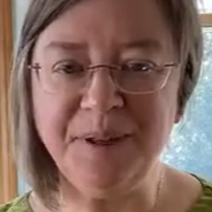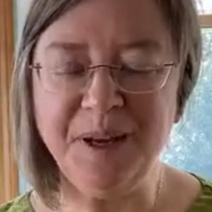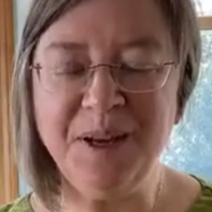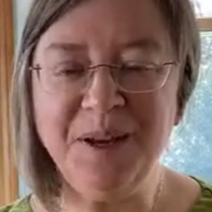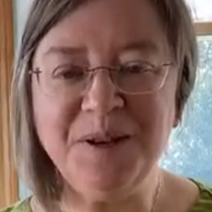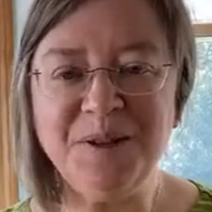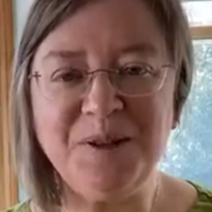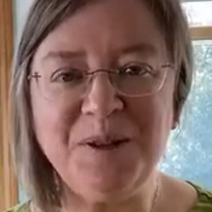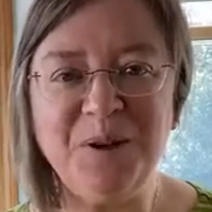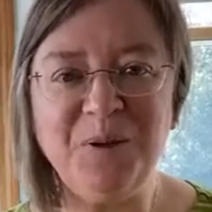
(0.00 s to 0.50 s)

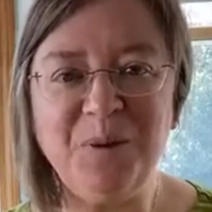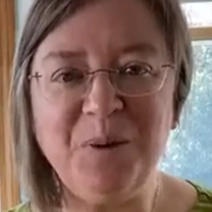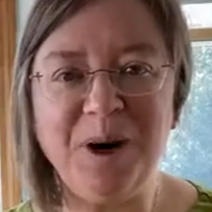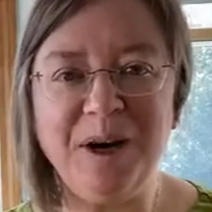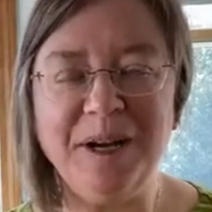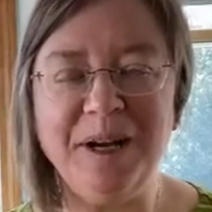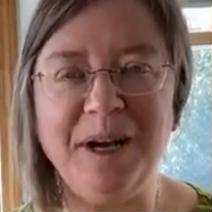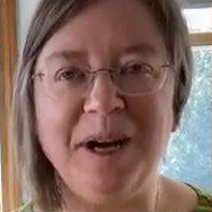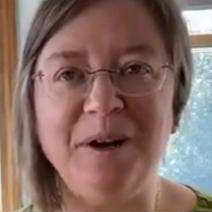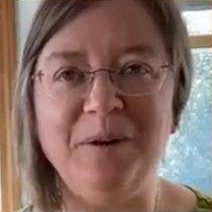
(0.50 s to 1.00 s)
So
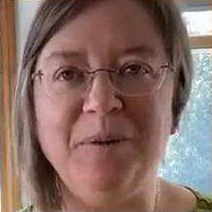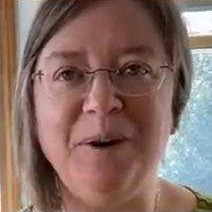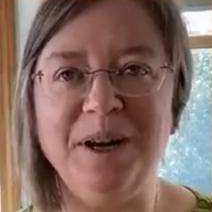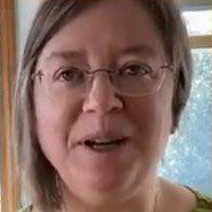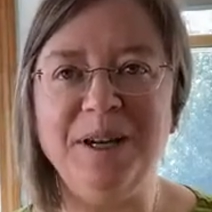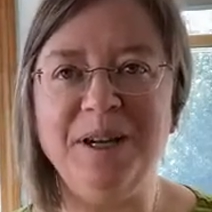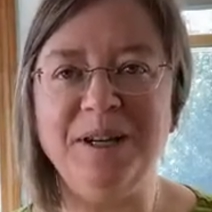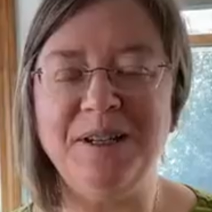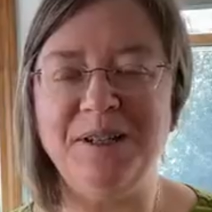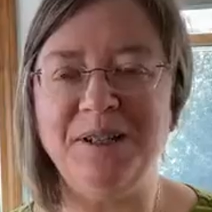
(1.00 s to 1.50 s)
what I want
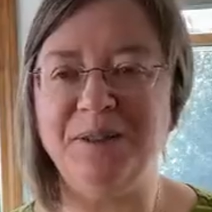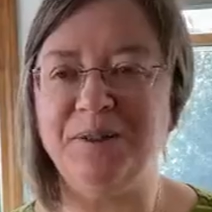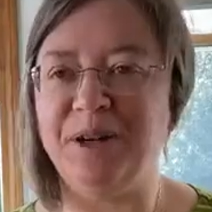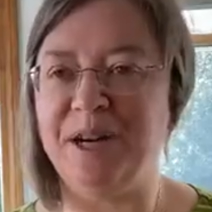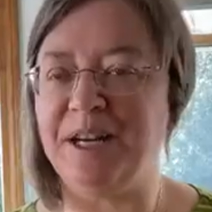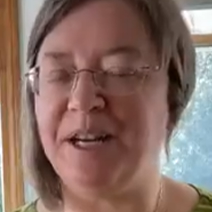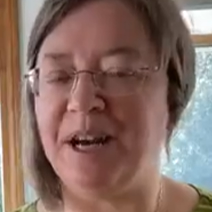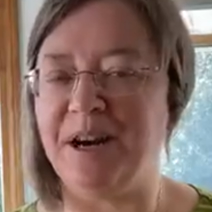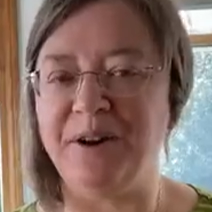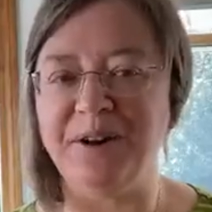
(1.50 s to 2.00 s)
you to do
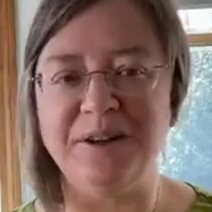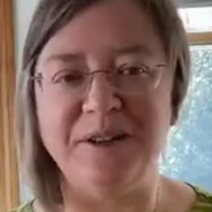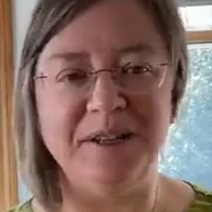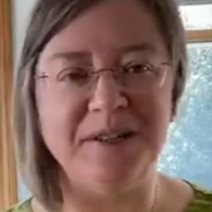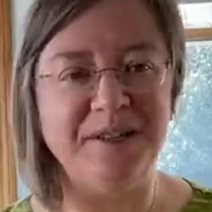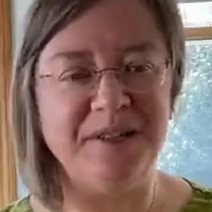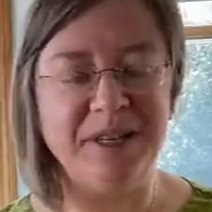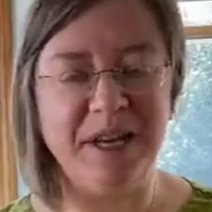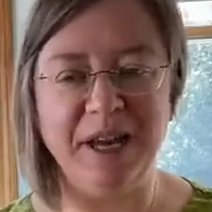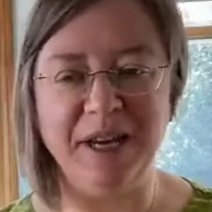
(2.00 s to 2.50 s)
right now in
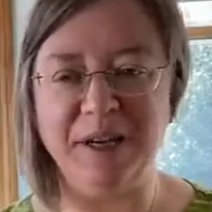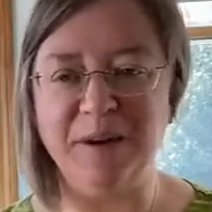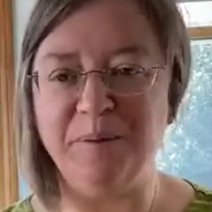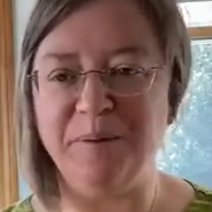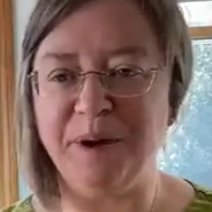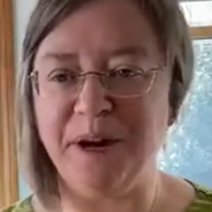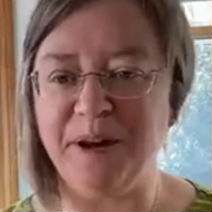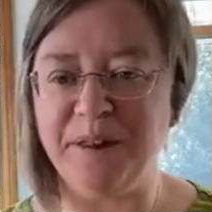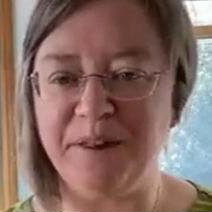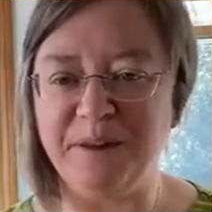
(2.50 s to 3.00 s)
this take a
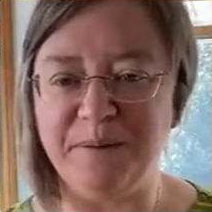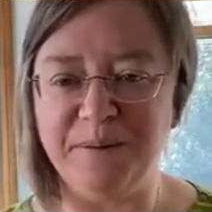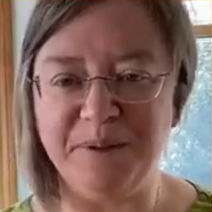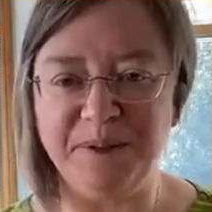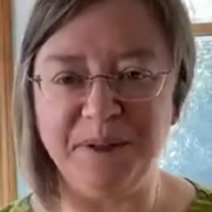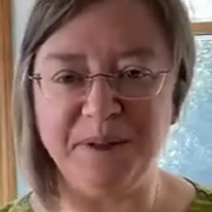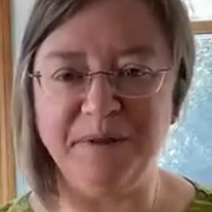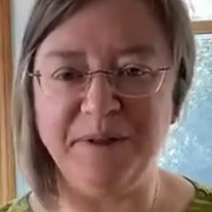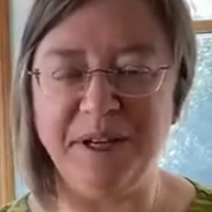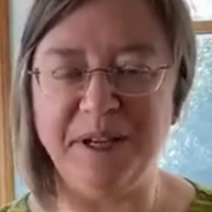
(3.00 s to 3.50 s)
breath
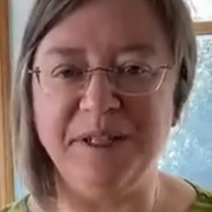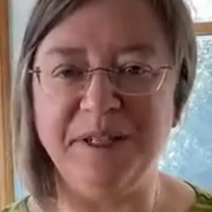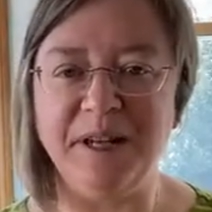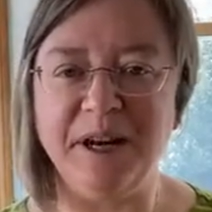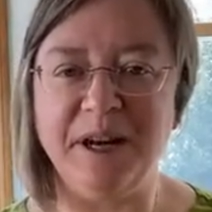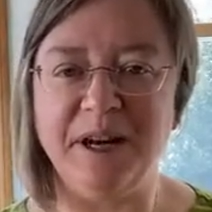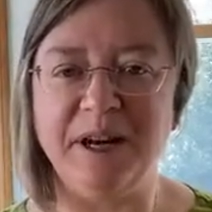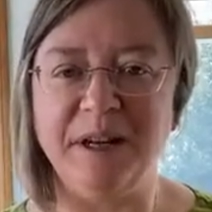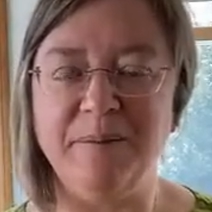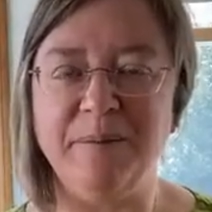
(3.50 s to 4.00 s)
observing
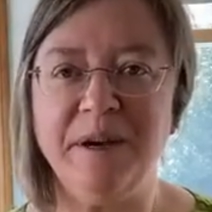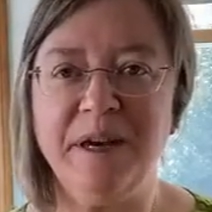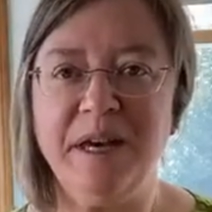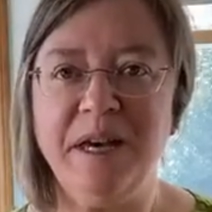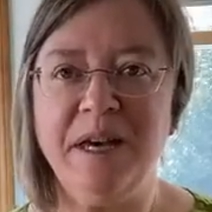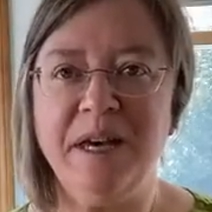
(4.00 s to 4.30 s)
time